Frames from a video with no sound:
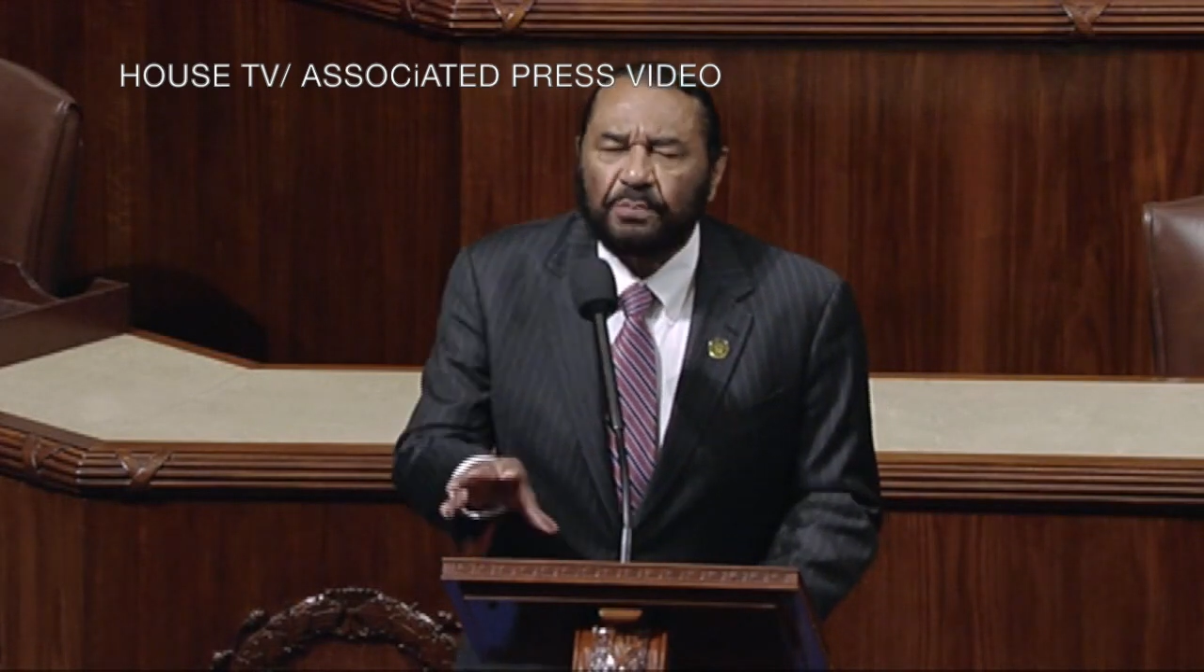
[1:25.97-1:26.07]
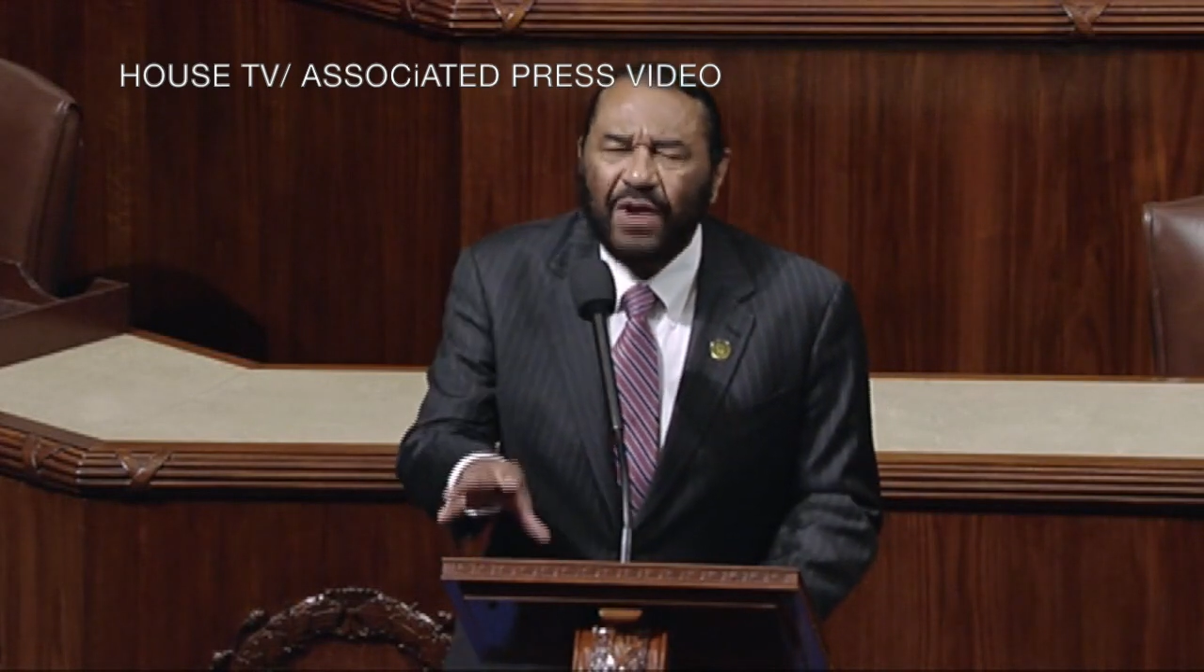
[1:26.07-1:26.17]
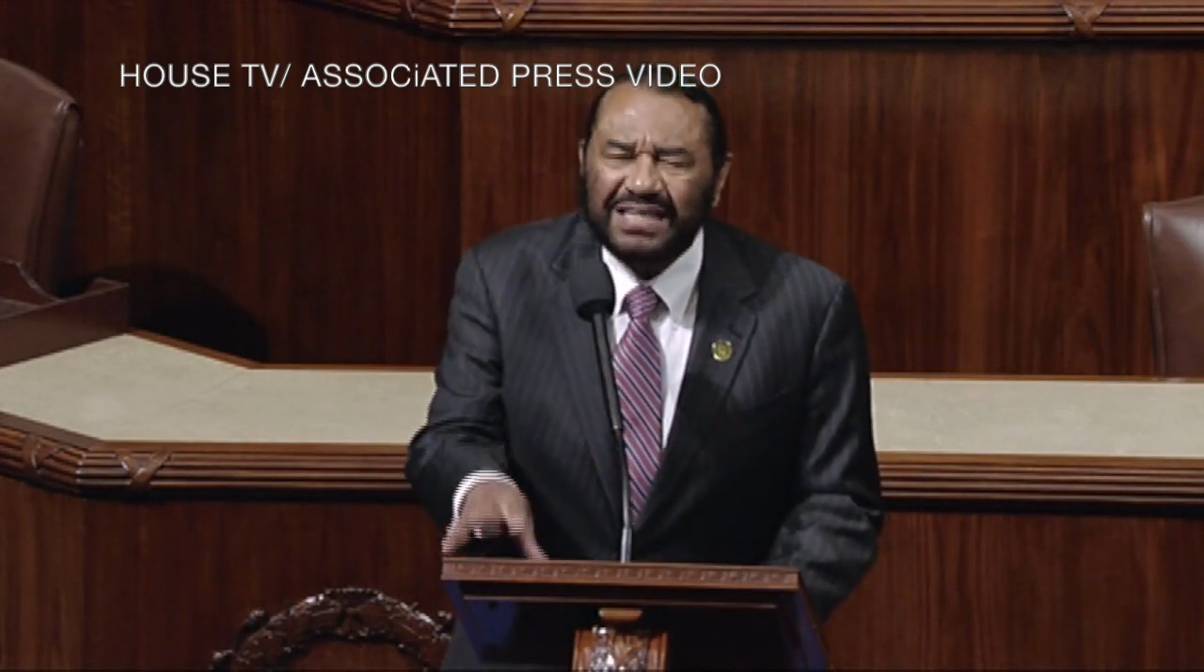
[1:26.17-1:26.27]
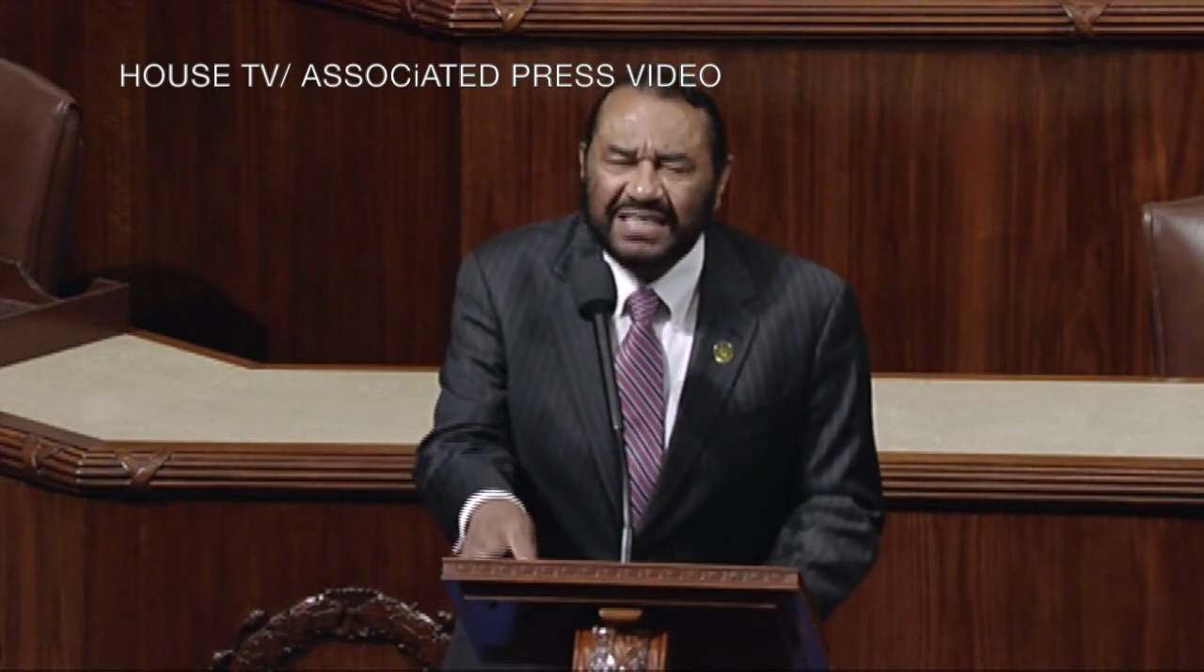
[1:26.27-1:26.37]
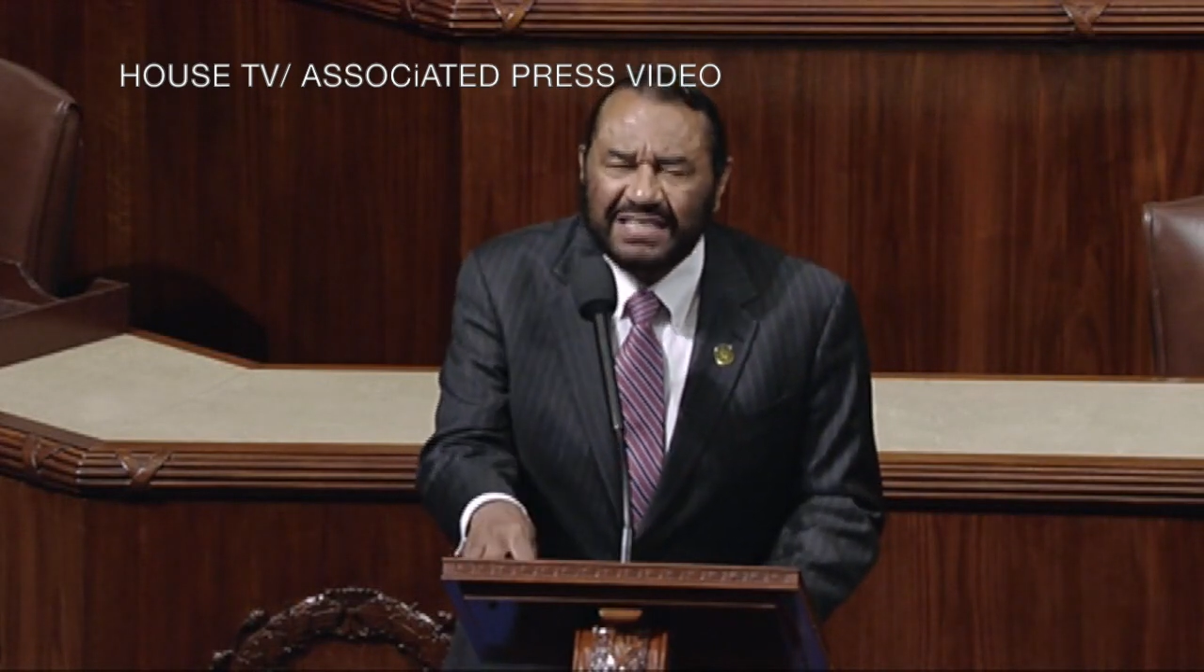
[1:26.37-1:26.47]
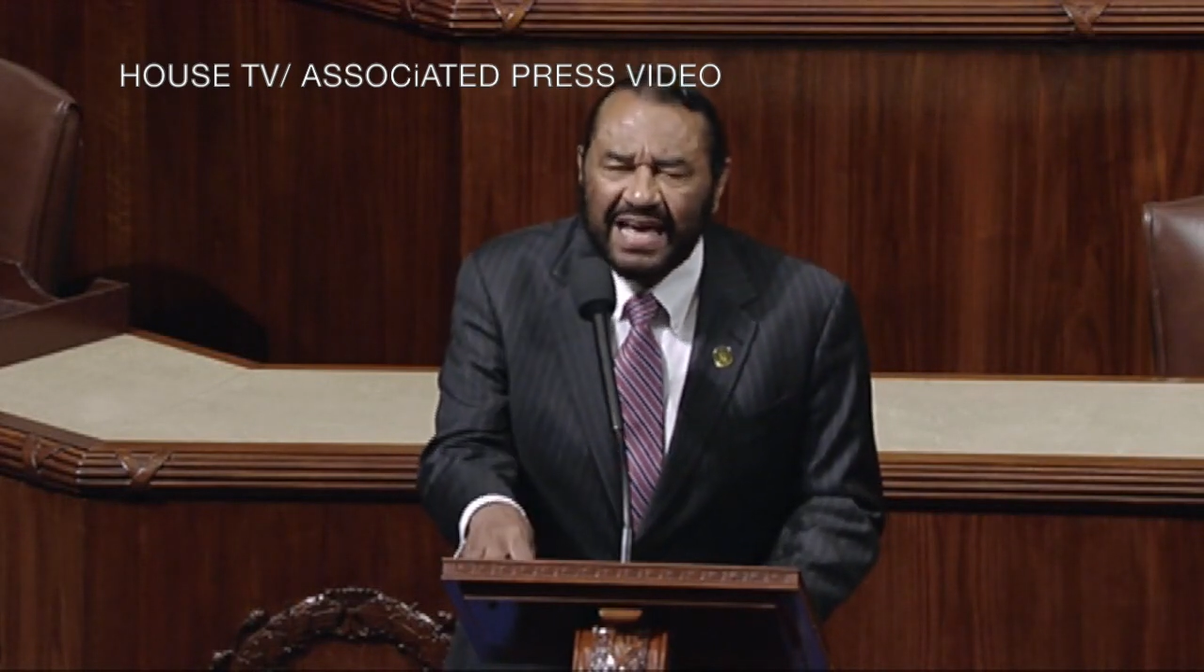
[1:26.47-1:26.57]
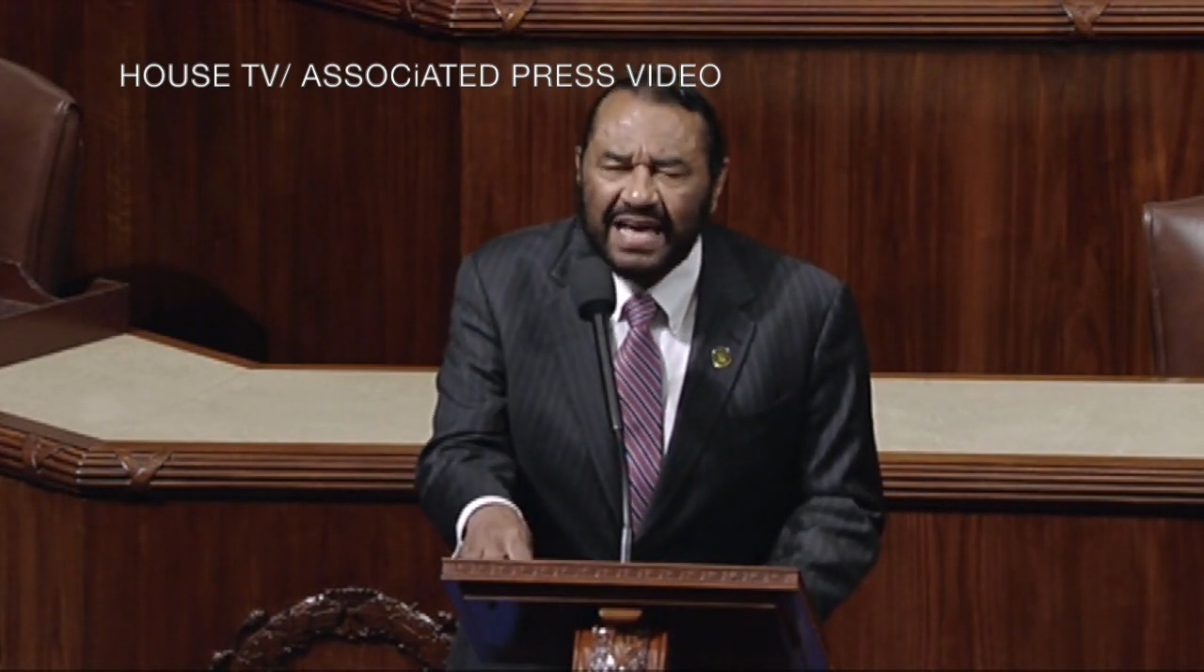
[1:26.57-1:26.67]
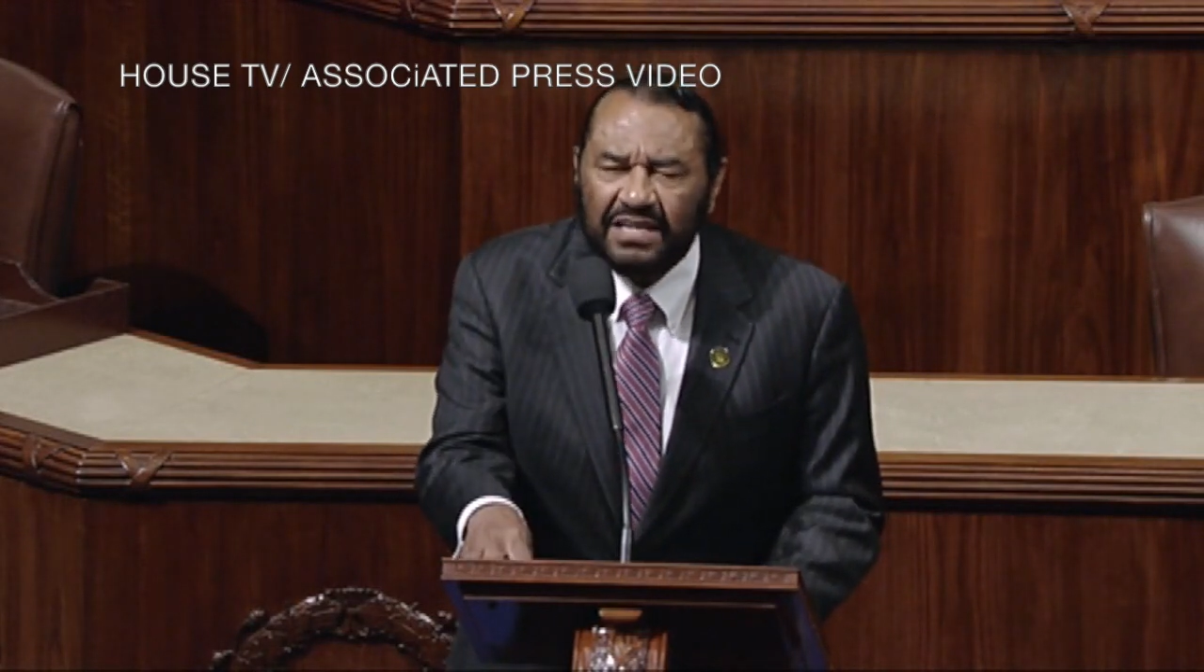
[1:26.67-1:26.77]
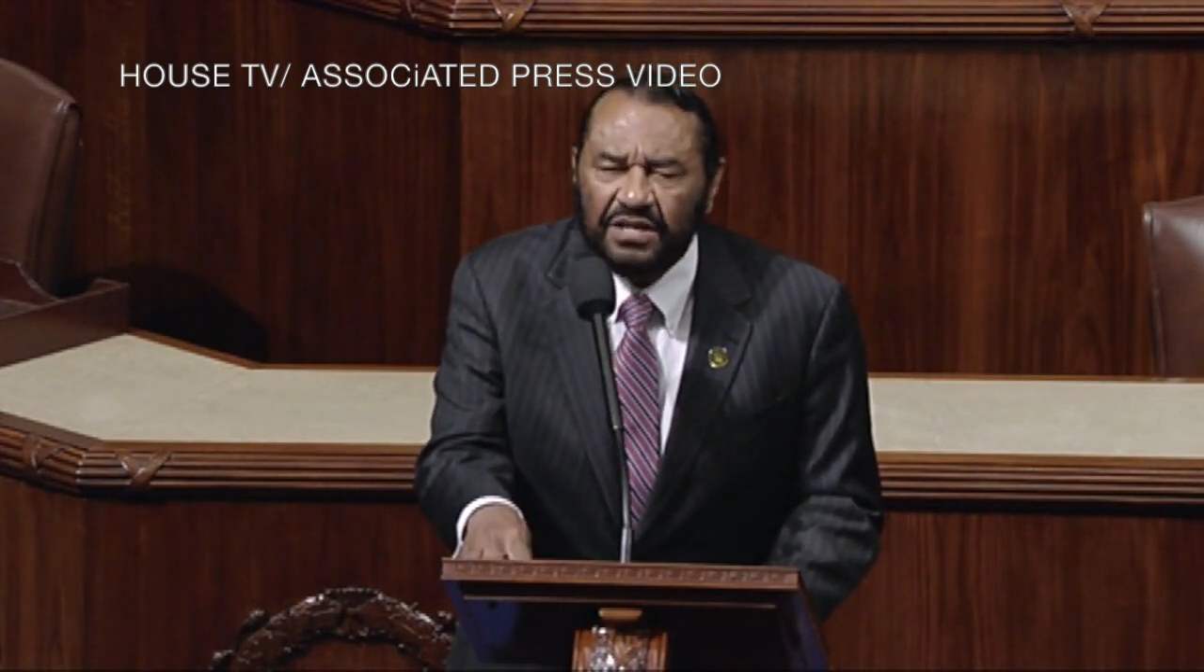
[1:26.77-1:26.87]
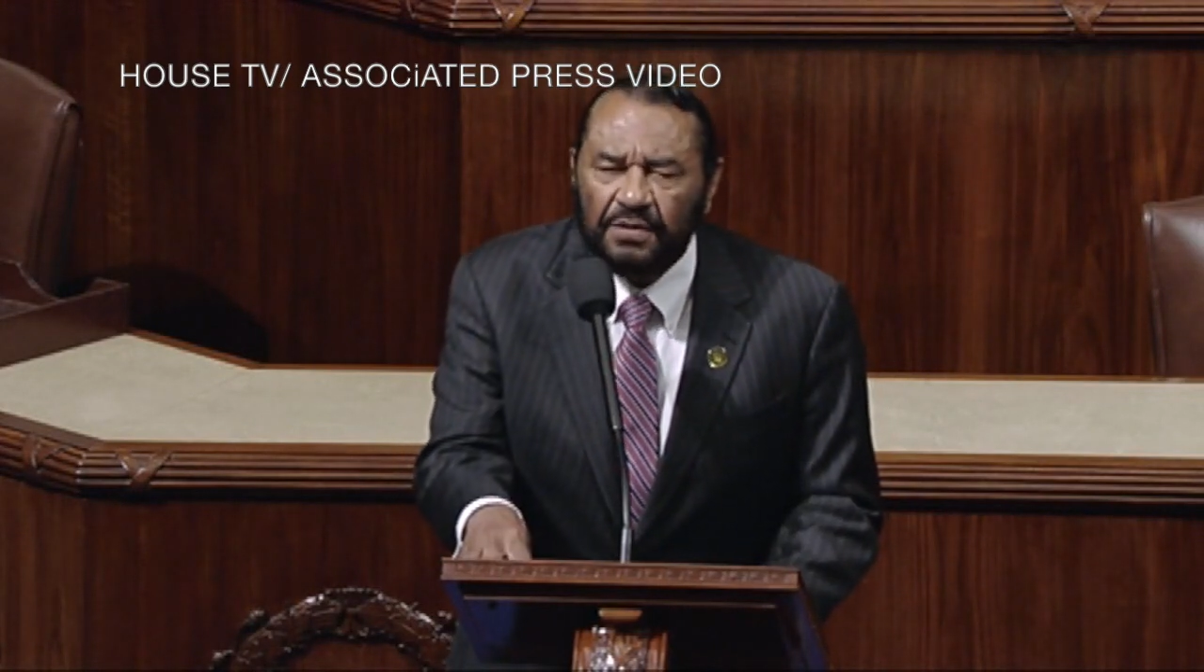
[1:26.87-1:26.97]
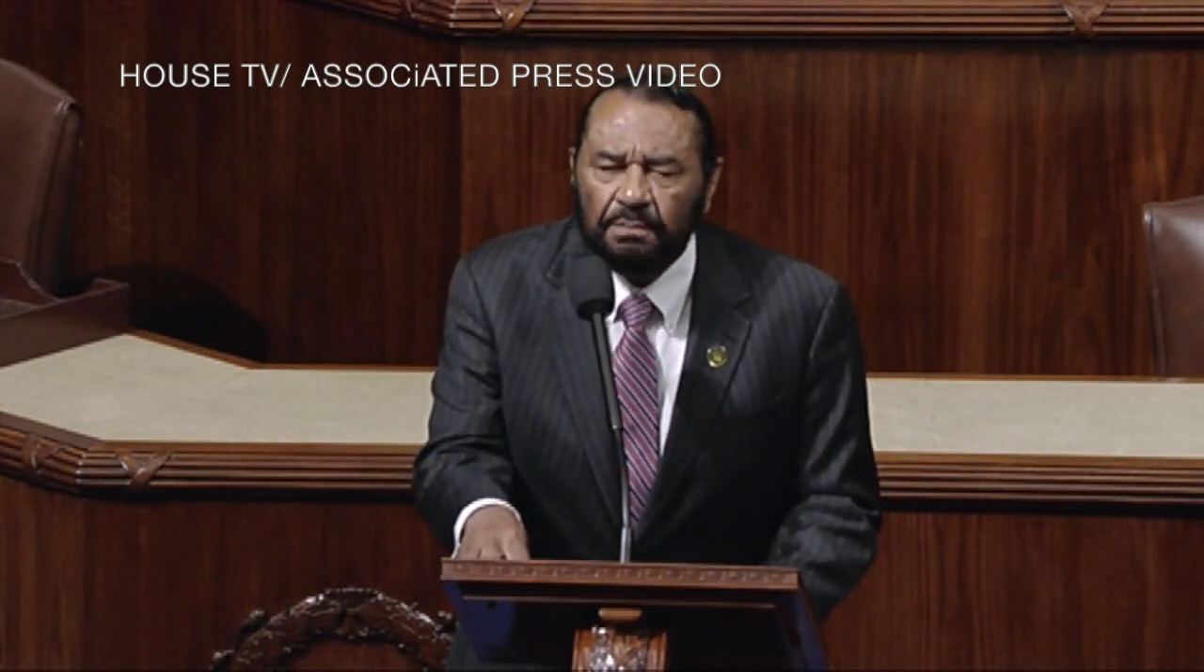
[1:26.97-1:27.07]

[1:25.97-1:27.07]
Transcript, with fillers: president